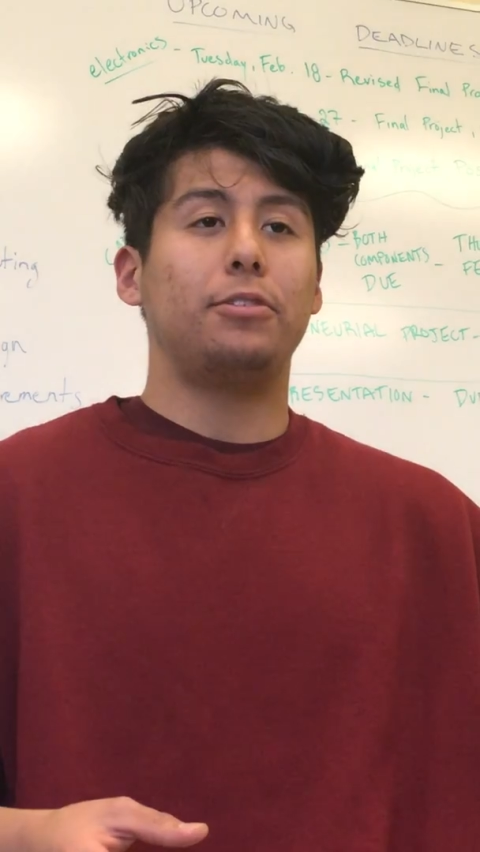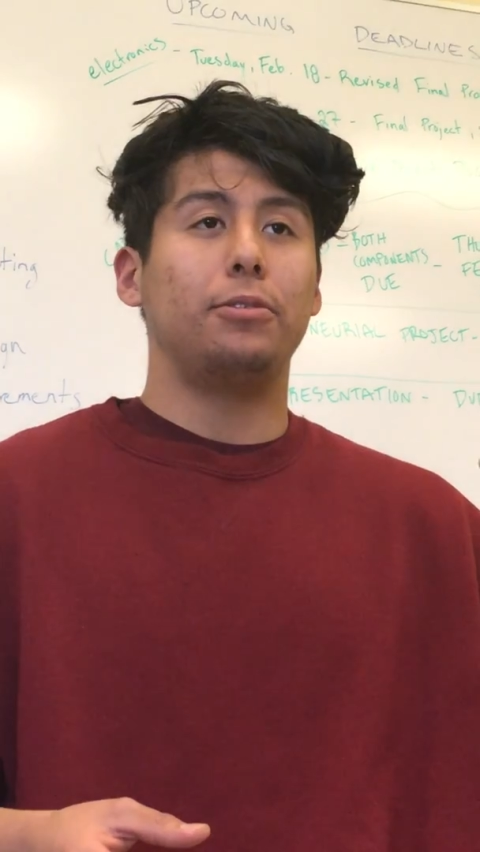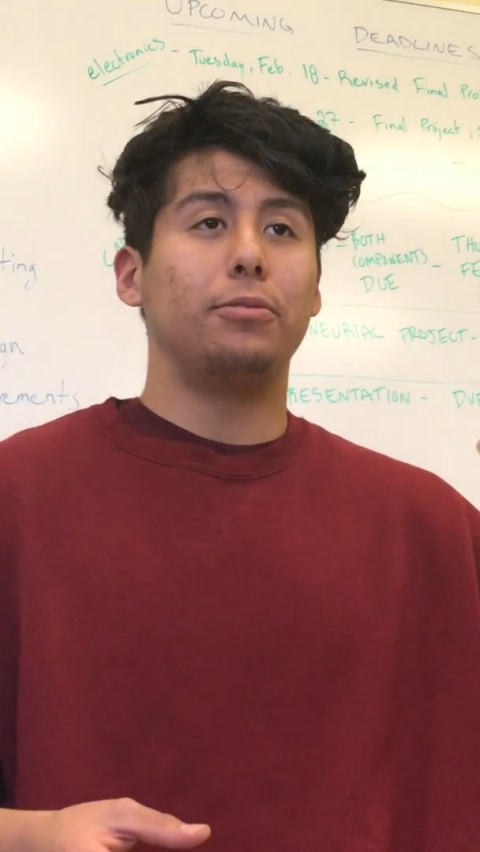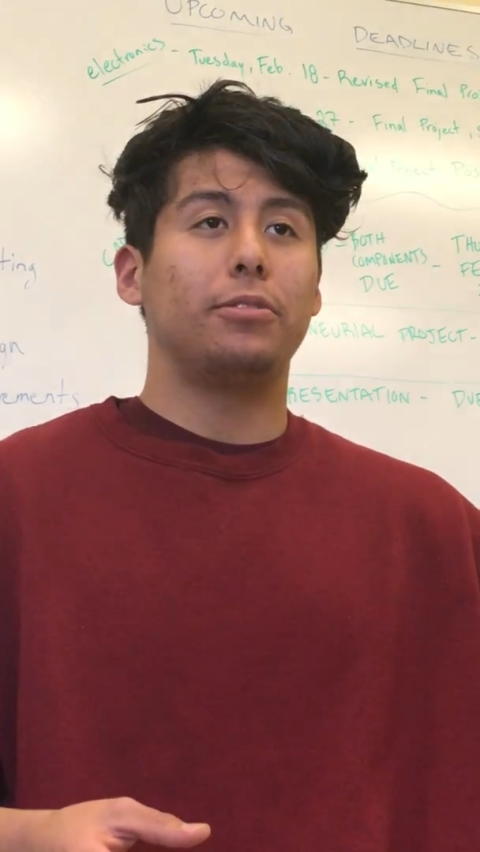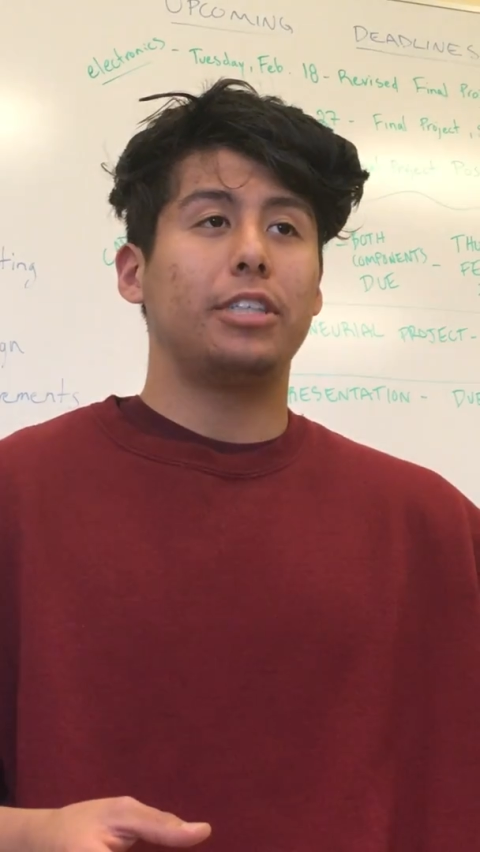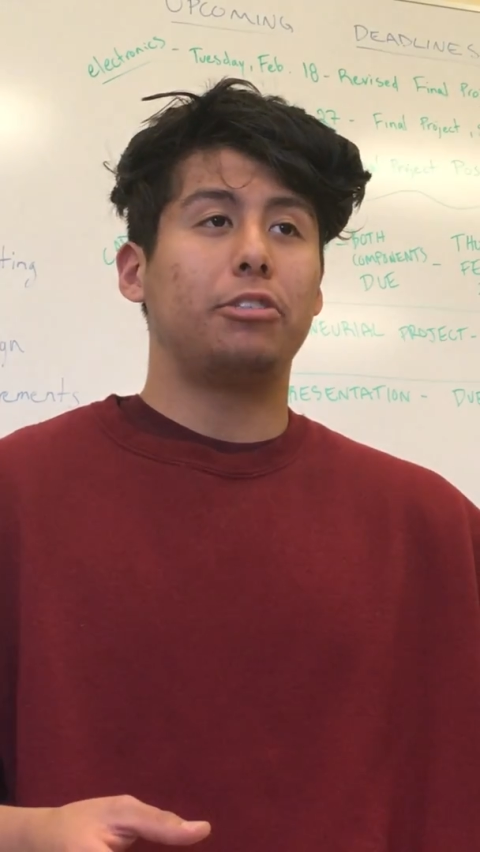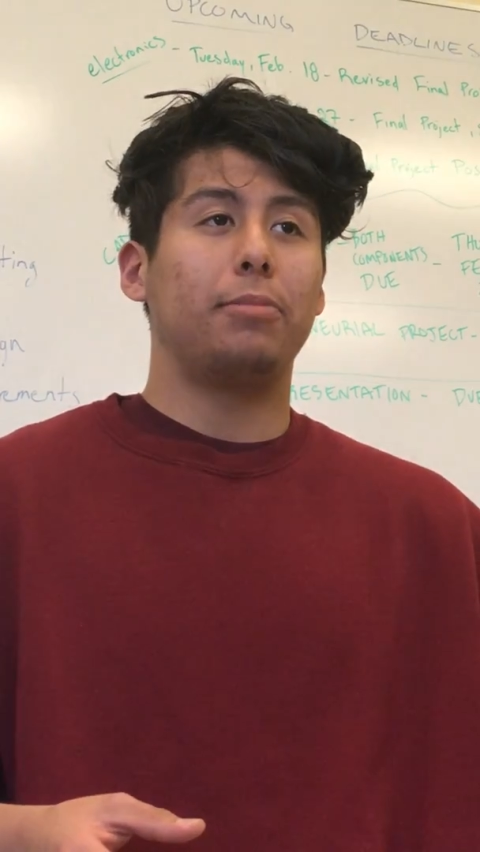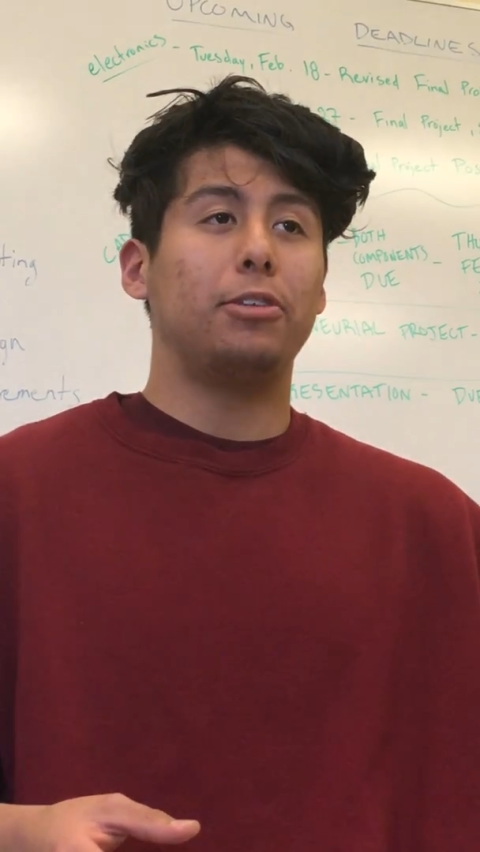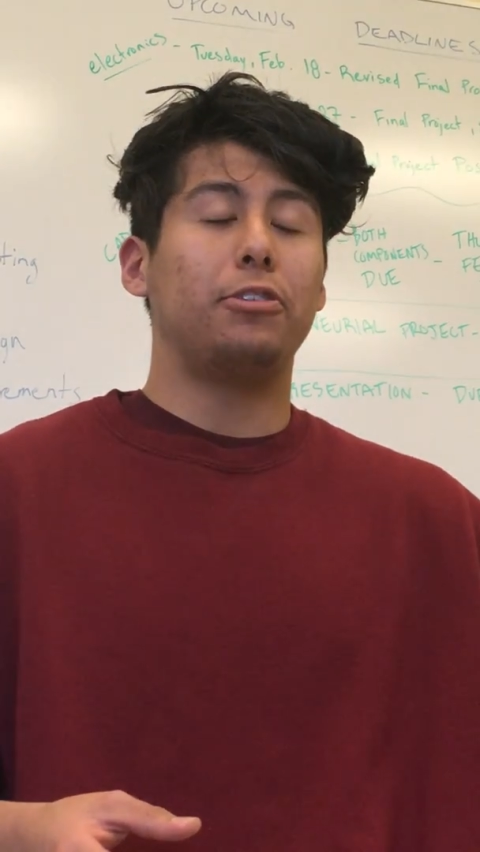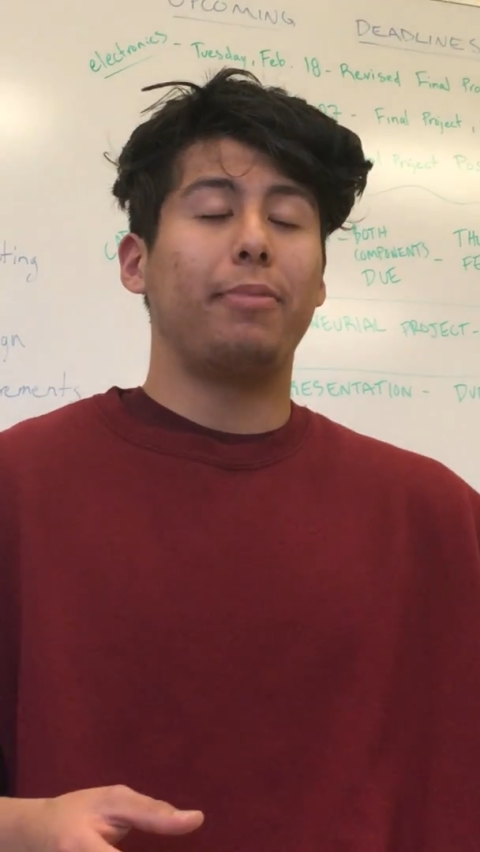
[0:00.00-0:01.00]
to
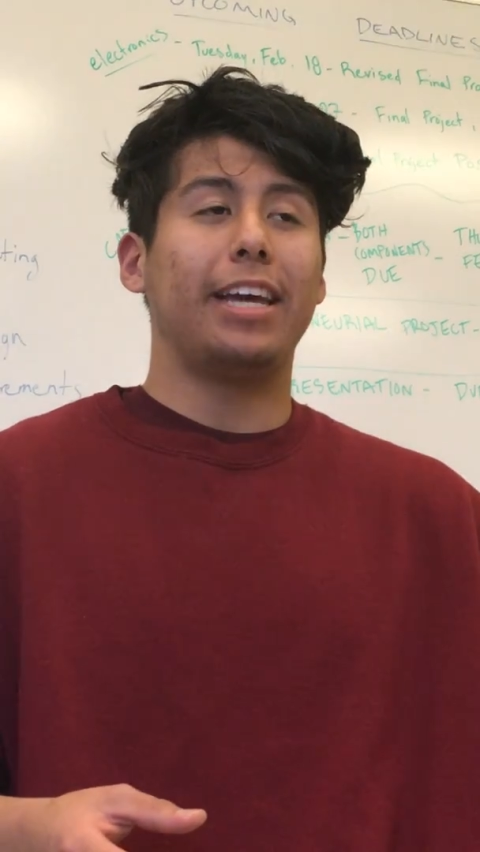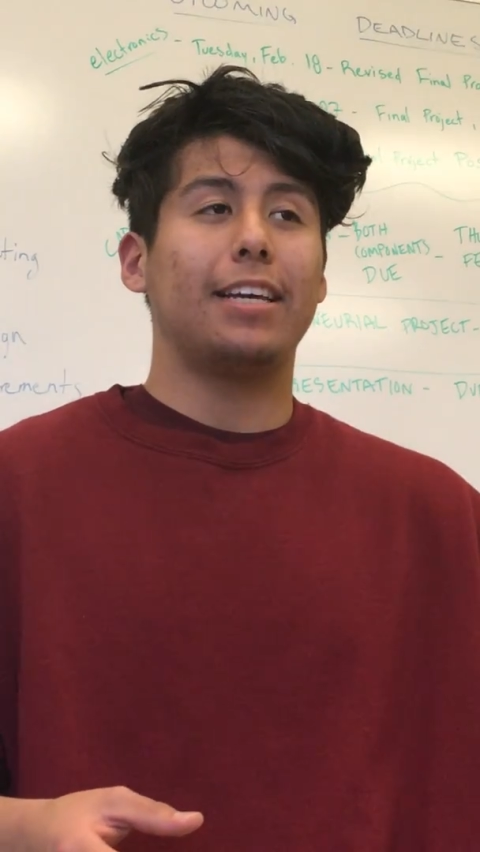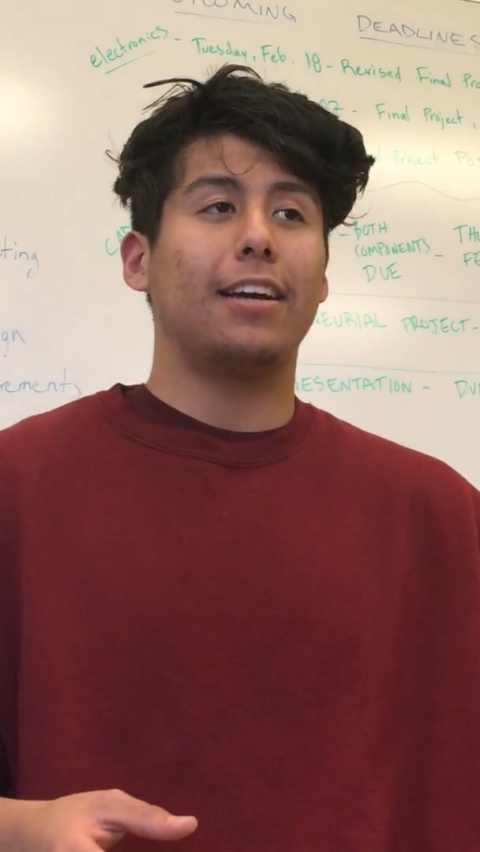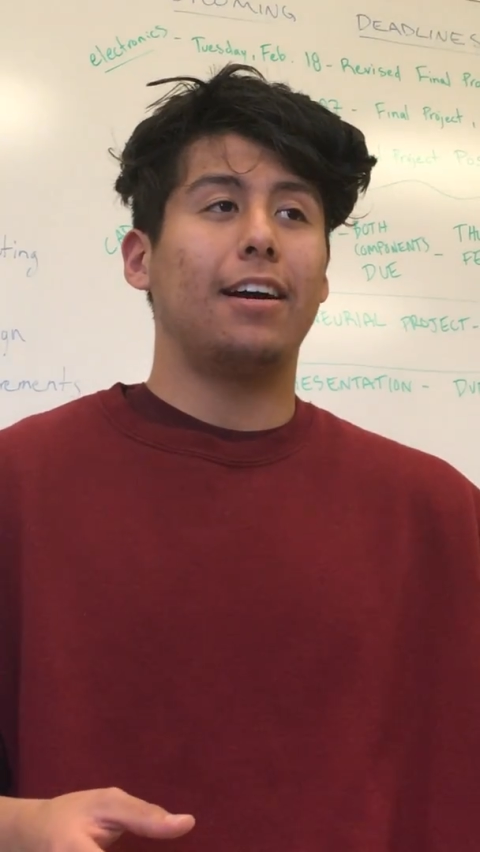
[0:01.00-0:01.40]
contribute to make